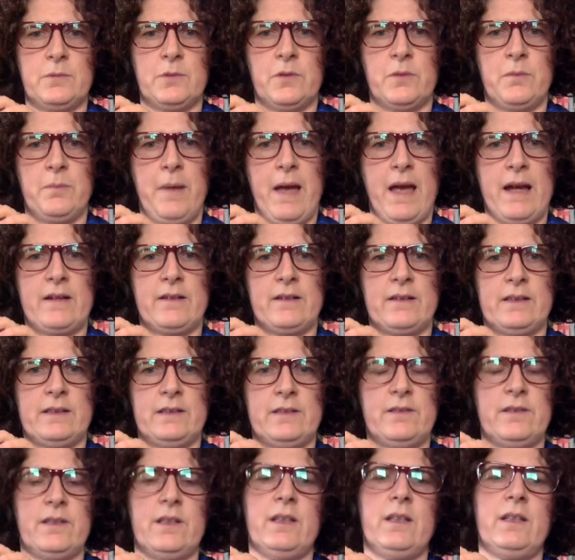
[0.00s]
barely
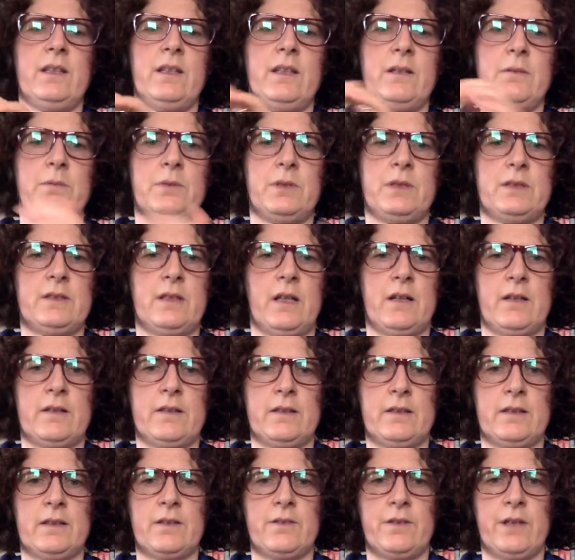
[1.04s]
see, it
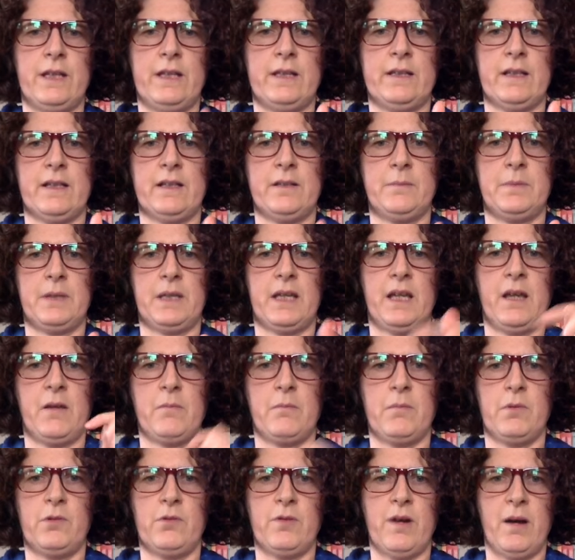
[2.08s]
started green and it
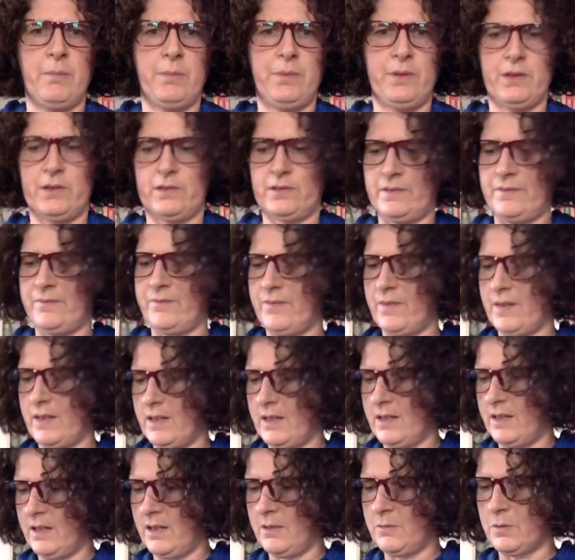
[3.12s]
became blue up here.
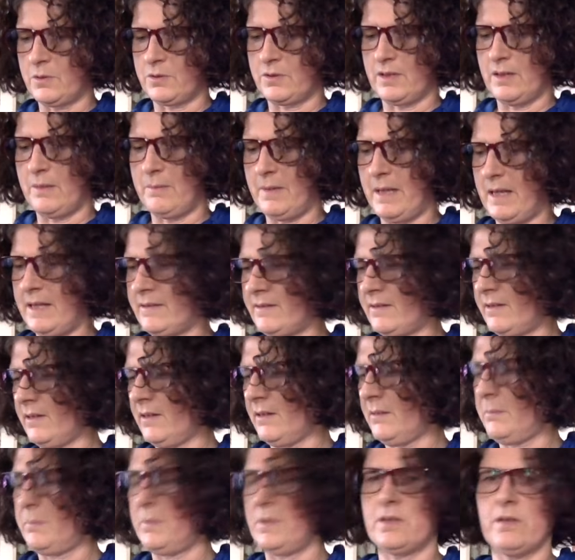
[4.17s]
It was an
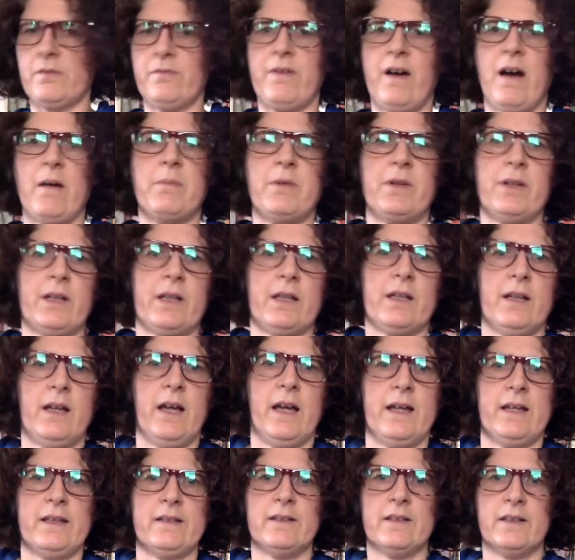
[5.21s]
amazing piece of fabric,
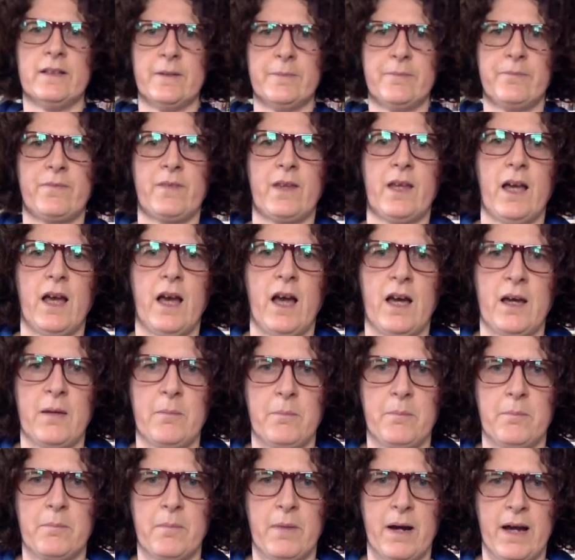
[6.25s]
and
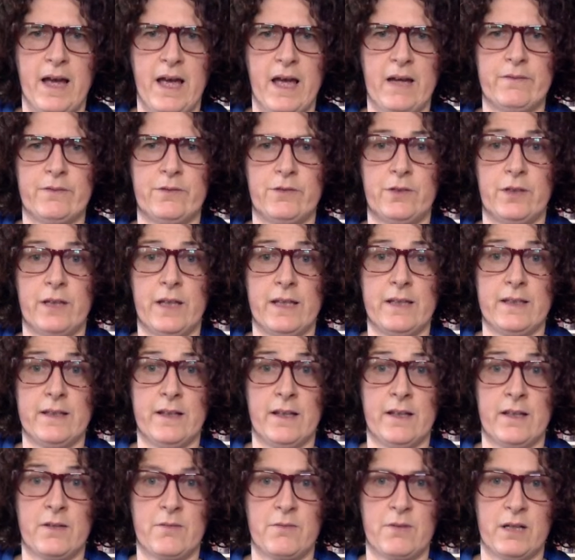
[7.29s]
I might have to get
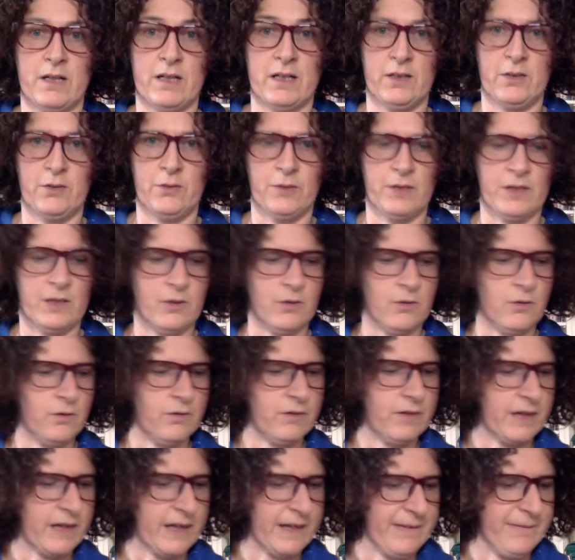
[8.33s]
another one and do it all
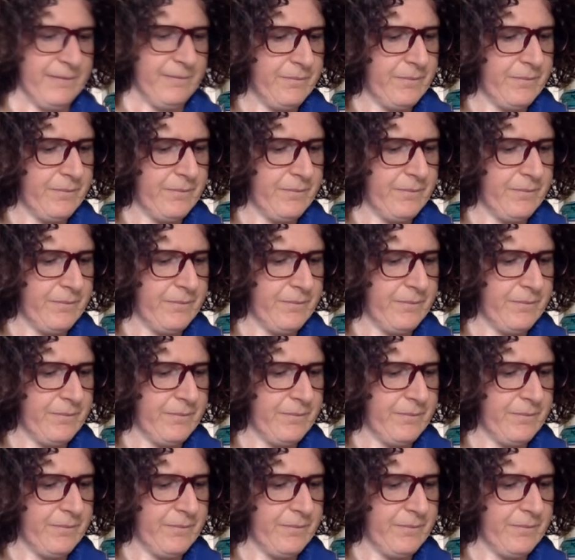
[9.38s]
over again.